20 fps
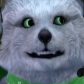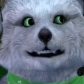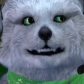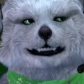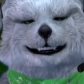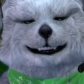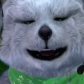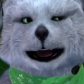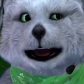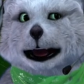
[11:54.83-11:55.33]

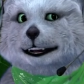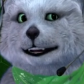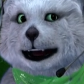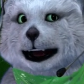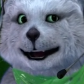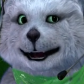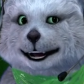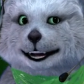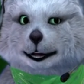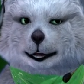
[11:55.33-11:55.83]
yeah, share the
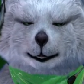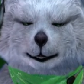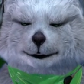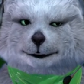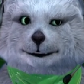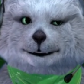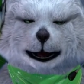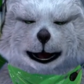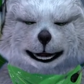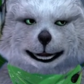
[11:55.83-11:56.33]
video
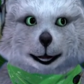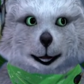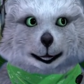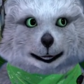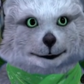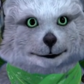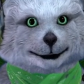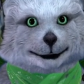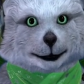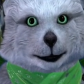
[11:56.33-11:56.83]
with all your
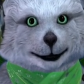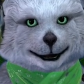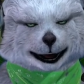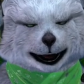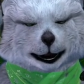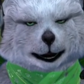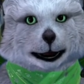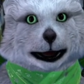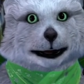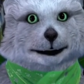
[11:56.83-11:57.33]
YouTuber
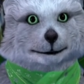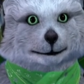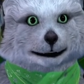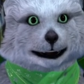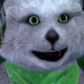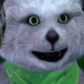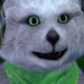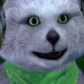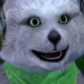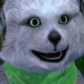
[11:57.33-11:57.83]
friends out there,
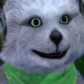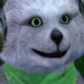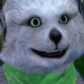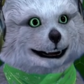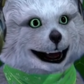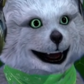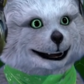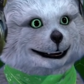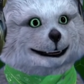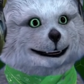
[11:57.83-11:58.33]
because hey,
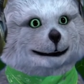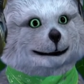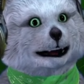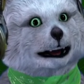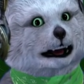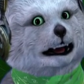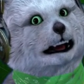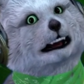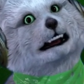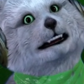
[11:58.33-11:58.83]
this
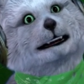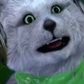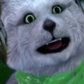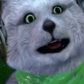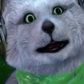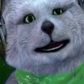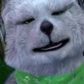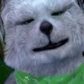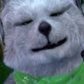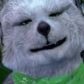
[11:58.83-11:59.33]
could help.